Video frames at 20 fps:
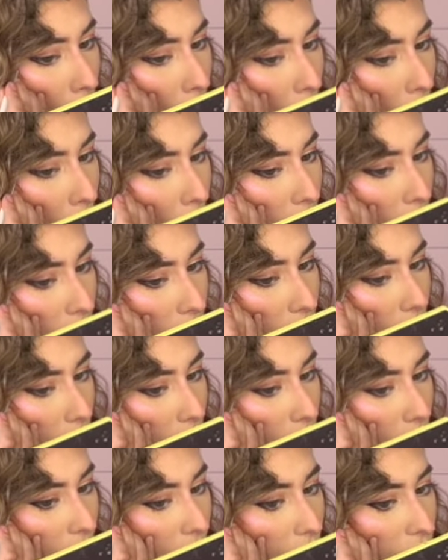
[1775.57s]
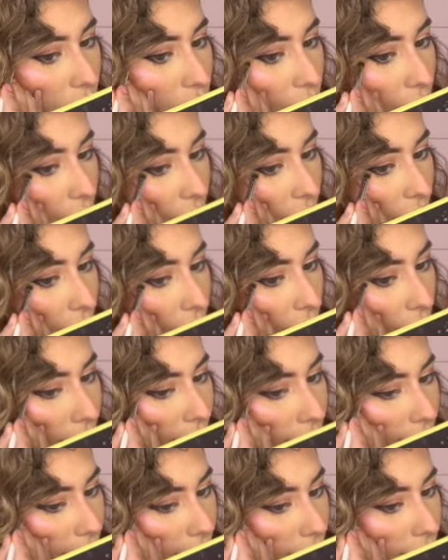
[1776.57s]
I know it's probably bad to drag your
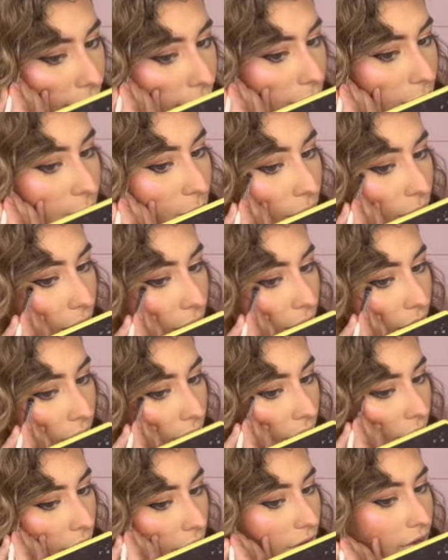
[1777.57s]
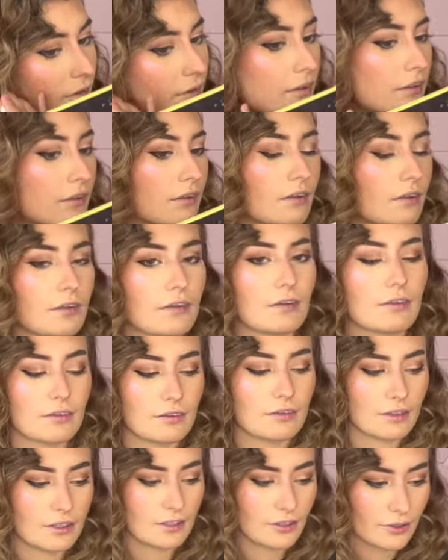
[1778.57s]
eyes like this, but
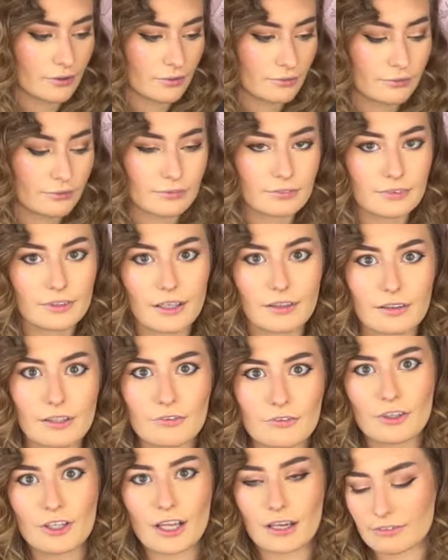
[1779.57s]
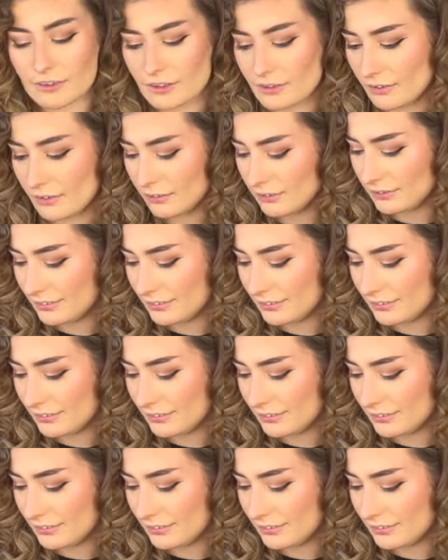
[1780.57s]
you know, gotta live your life, girl.